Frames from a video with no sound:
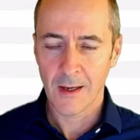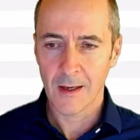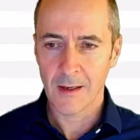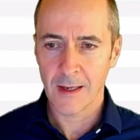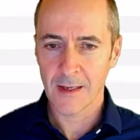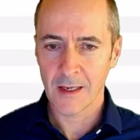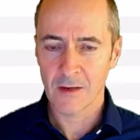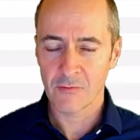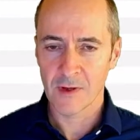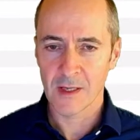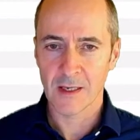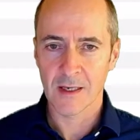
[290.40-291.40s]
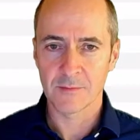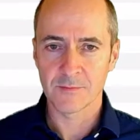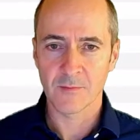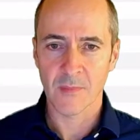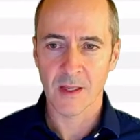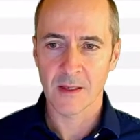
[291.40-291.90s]
Again, if we
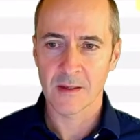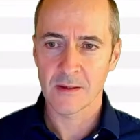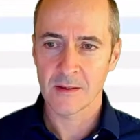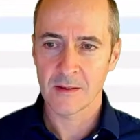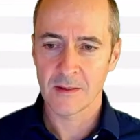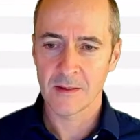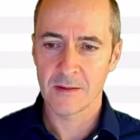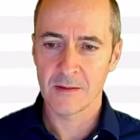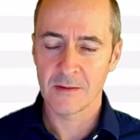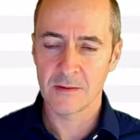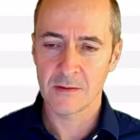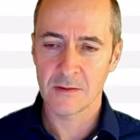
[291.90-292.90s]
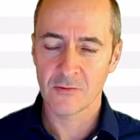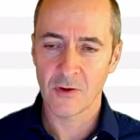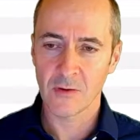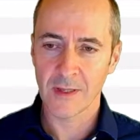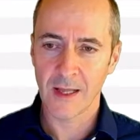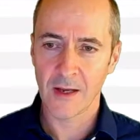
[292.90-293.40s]

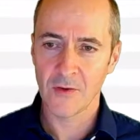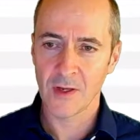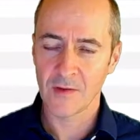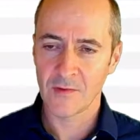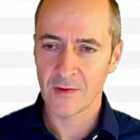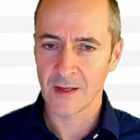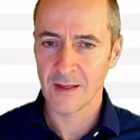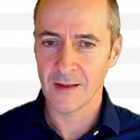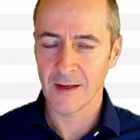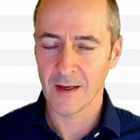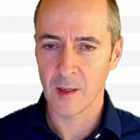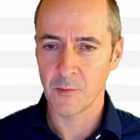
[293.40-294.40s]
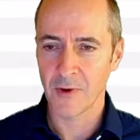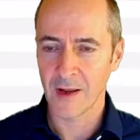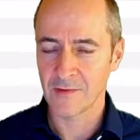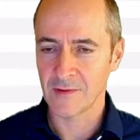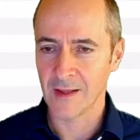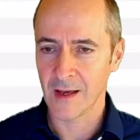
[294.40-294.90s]
scroll down, you can see it
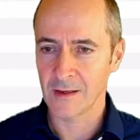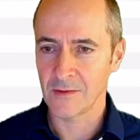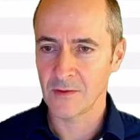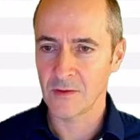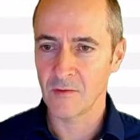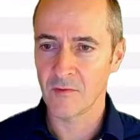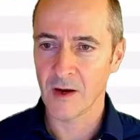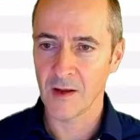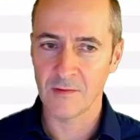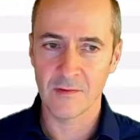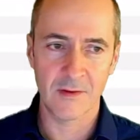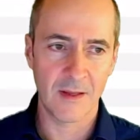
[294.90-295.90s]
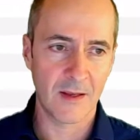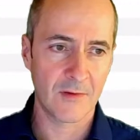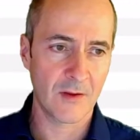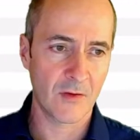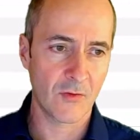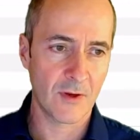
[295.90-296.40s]
breaks it down into devices,
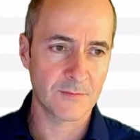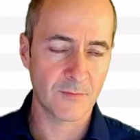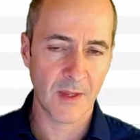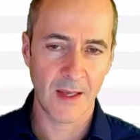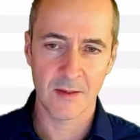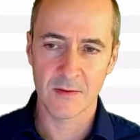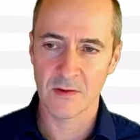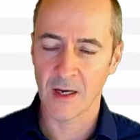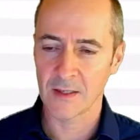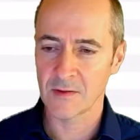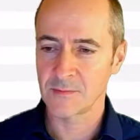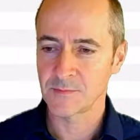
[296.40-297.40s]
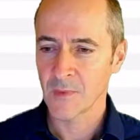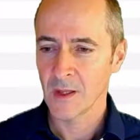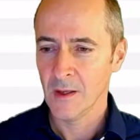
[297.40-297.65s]
etc., and sites.